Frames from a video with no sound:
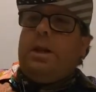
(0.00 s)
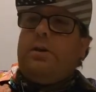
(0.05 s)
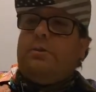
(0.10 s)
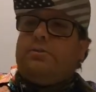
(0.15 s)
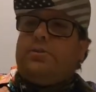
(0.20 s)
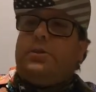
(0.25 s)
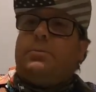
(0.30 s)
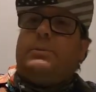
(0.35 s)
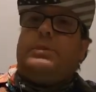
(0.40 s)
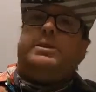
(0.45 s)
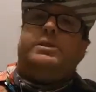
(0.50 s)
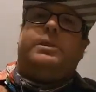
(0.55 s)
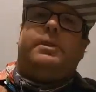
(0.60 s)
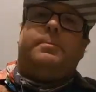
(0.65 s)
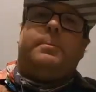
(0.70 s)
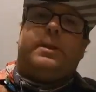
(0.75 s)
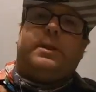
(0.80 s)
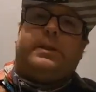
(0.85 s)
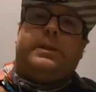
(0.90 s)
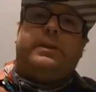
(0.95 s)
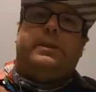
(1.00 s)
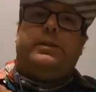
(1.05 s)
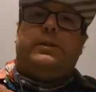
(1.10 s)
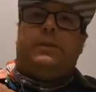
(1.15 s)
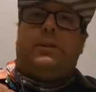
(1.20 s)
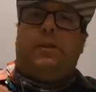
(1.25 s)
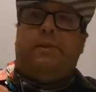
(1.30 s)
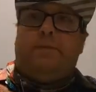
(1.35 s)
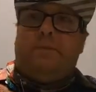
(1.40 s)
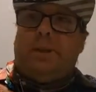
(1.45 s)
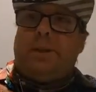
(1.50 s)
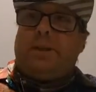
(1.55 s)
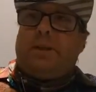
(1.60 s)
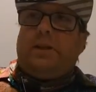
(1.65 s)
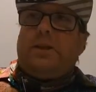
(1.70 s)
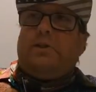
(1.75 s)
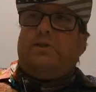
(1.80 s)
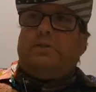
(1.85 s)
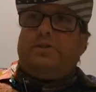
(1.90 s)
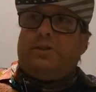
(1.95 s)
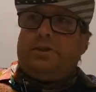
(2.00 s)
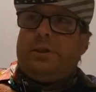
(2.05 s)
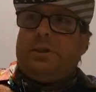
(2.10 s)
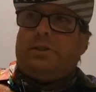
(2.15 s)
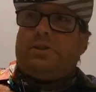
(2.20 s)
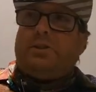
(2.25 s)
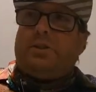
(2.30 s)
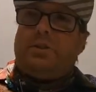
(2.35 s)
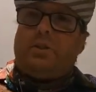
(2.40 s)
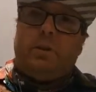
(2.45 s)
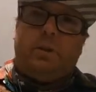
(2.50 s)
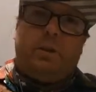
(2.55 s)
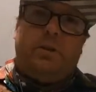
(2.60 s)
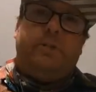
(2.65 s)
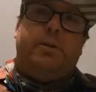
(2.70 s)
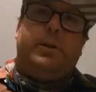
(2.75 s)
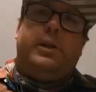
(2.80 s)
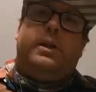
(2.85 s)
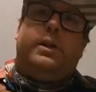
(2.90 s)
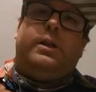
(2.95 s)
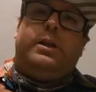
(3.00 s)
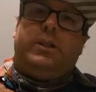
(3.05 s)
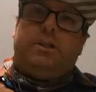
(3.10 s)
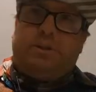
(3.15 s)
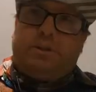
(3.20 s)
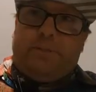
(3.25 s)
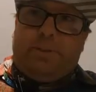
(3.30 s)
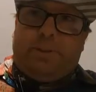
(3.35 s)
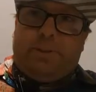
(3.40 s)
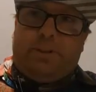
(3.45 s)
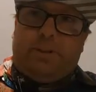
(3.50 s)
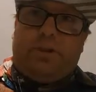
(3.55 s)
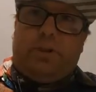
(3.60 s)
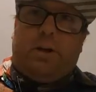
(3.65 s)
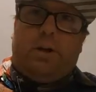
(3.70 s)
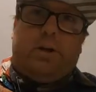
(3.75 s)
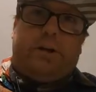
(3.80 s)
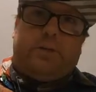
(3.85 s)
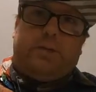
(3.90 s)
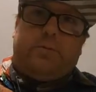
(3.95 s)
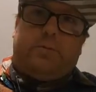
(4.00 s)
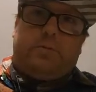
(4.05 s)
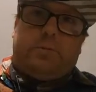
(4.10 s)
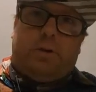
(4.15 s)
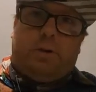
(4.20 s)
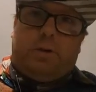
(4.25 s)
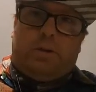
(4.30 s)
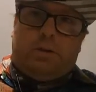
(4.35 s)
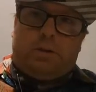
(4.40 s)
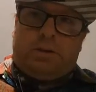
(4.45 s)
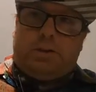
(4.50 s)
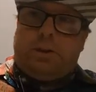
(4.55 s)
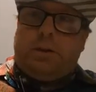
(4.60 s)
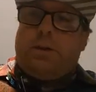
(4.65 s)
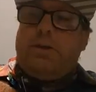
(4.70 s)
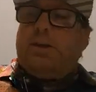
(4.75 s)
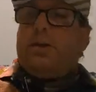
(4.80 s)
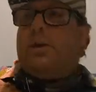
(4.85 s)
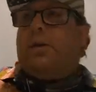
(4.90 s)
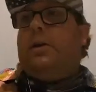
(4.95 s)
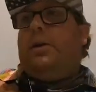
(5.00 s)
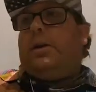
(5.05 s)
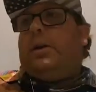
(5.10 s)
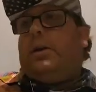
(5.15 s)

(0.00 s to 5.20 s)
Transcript: if somebody's convicted of a sex crime, it should be shot on sight.